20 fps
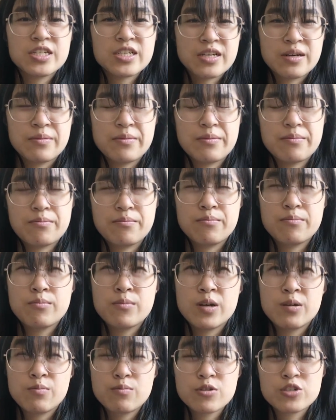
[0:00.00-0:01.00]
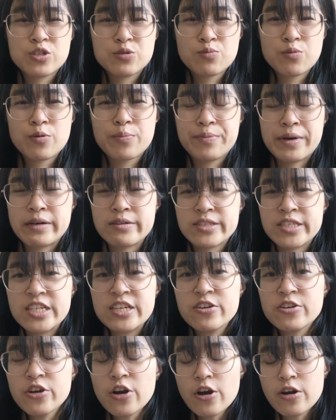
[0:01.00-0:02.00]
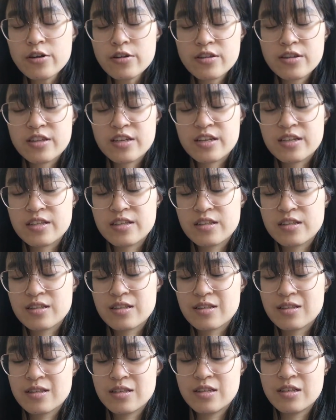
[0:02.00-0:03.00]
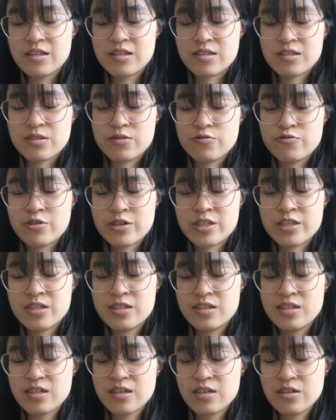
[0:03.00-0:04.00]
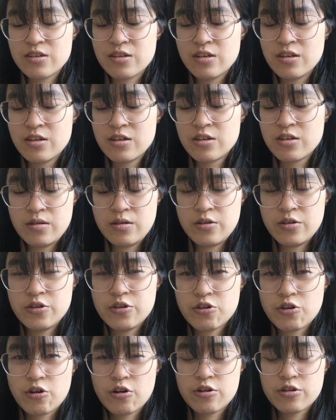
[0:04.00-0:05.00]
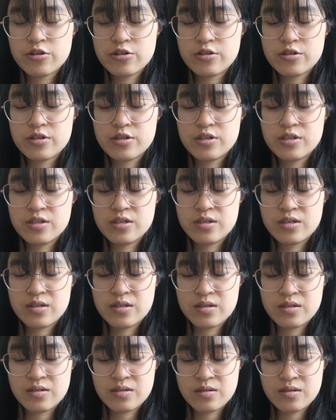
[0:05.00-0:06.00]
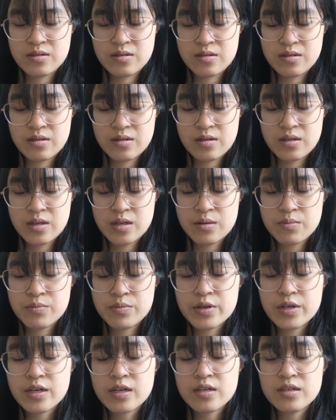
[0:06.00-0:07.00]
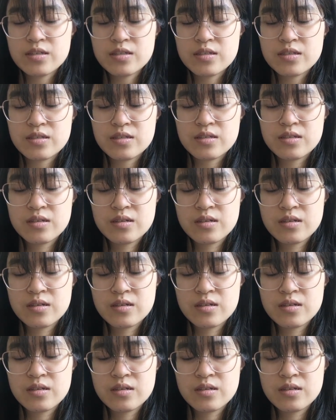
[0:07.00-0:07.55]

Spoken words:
like a much more bouncier yarn than this rustic yarn, because